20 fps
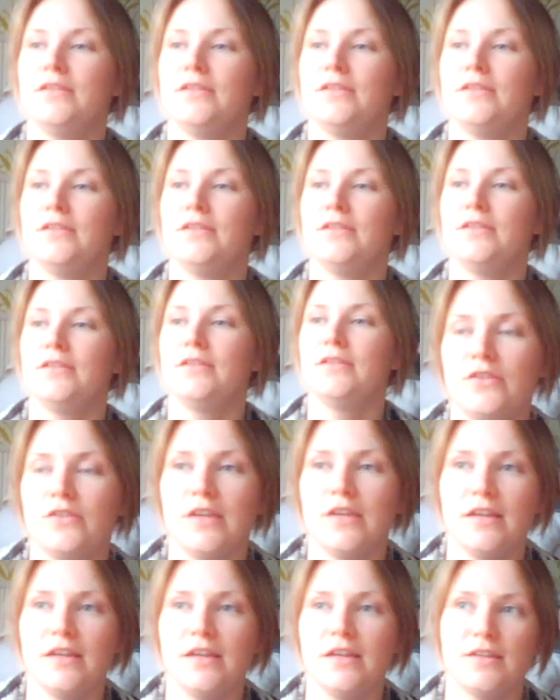
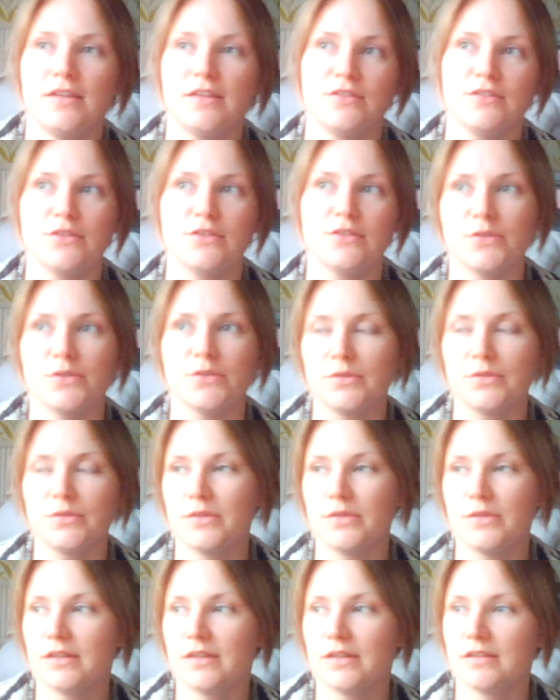nursery and school
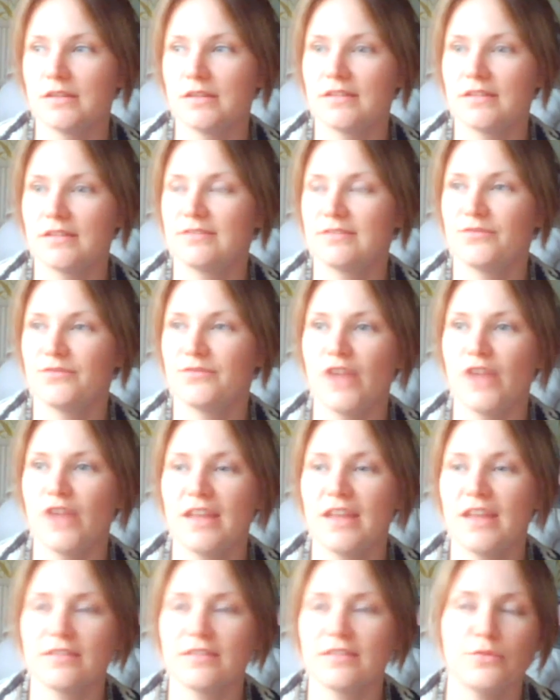and friends,
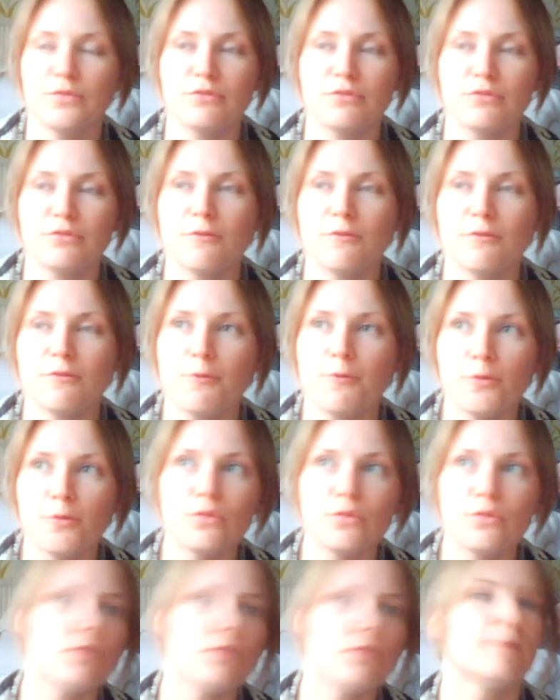the
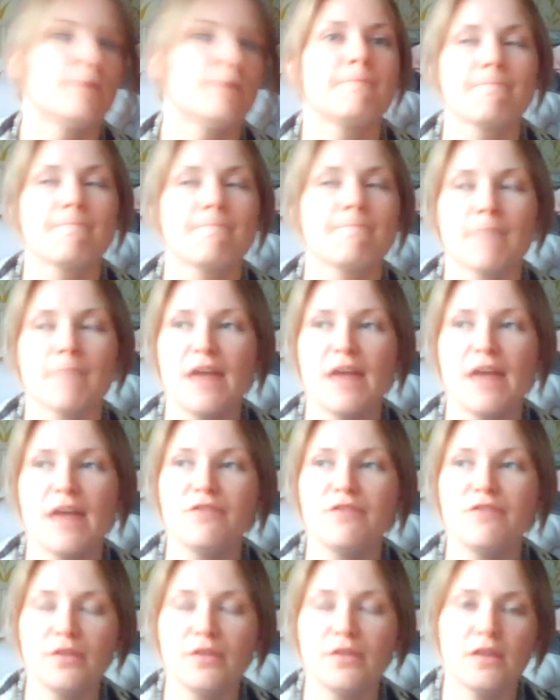whole,
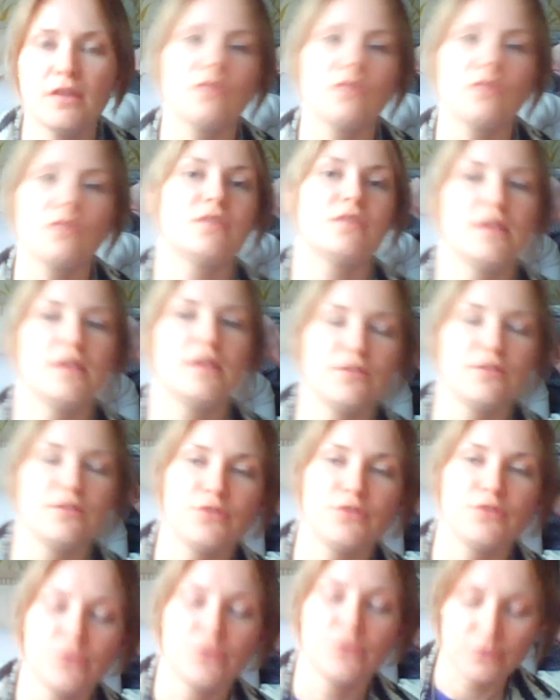everything outside of
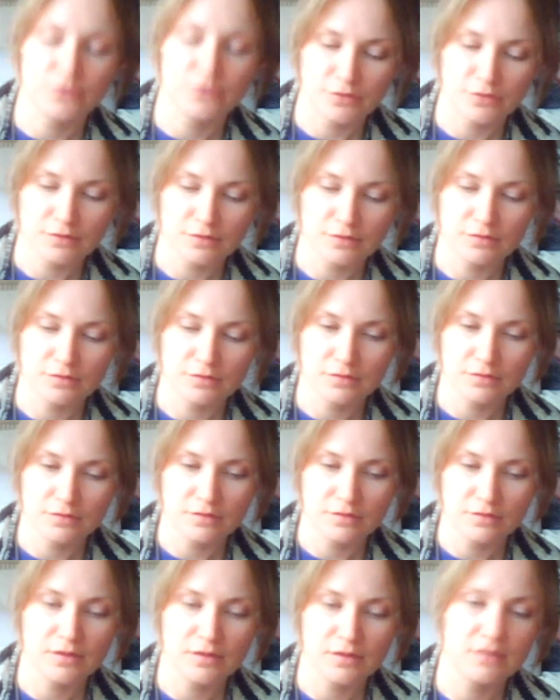your
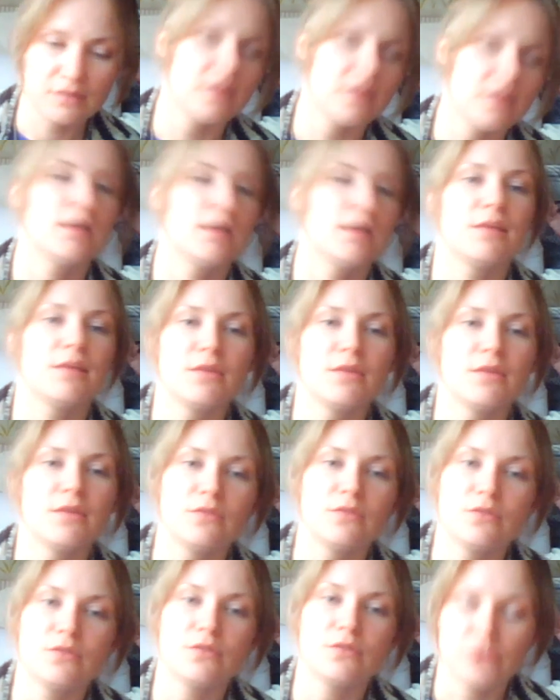dynamic with
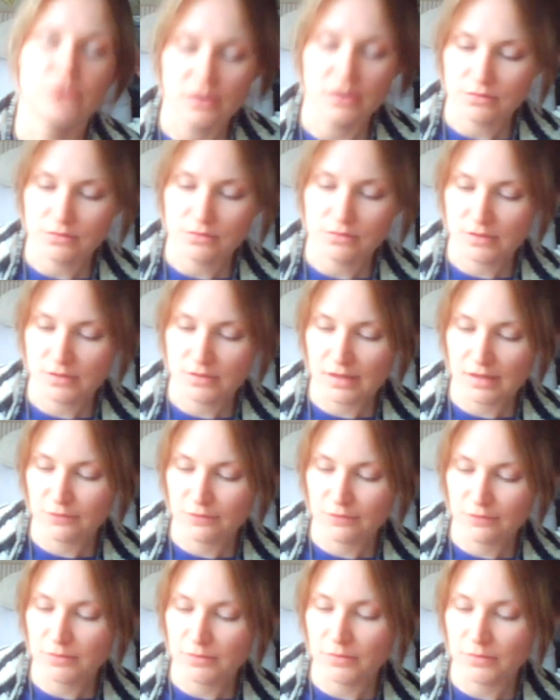your child,
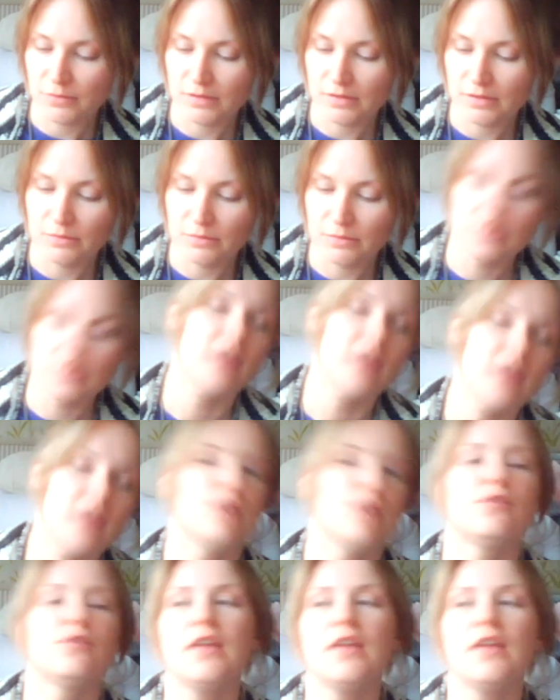everybody will have
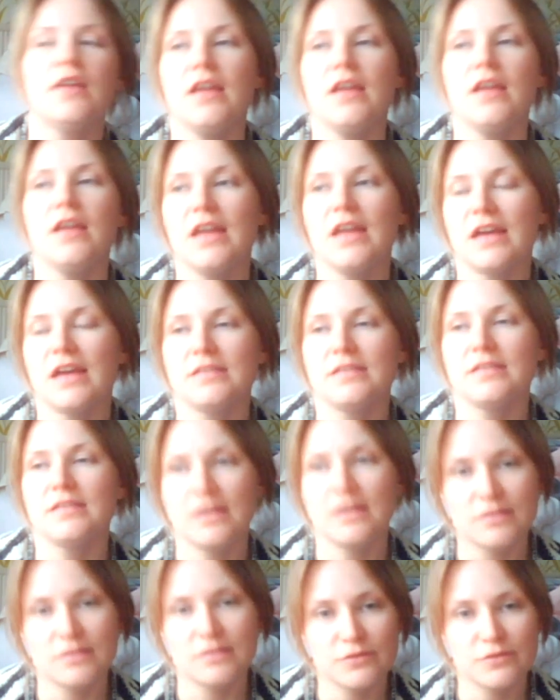a sense
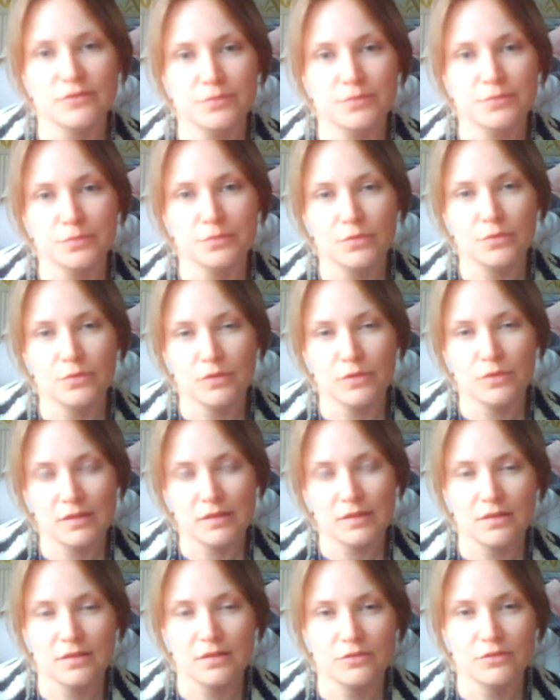of who they think
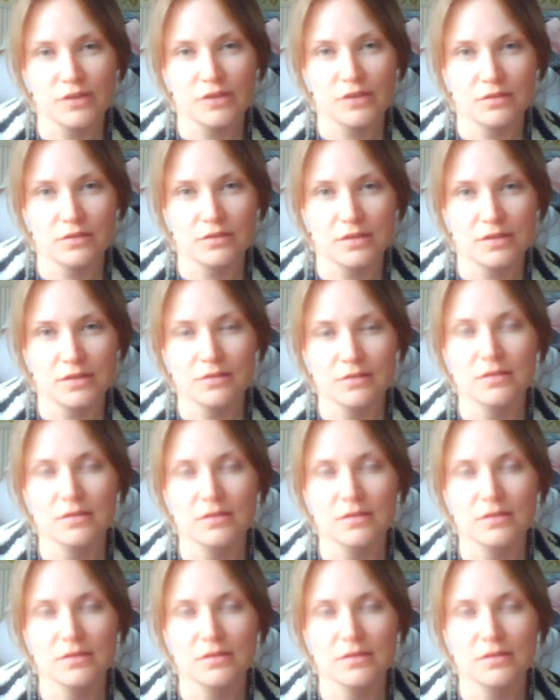your child is,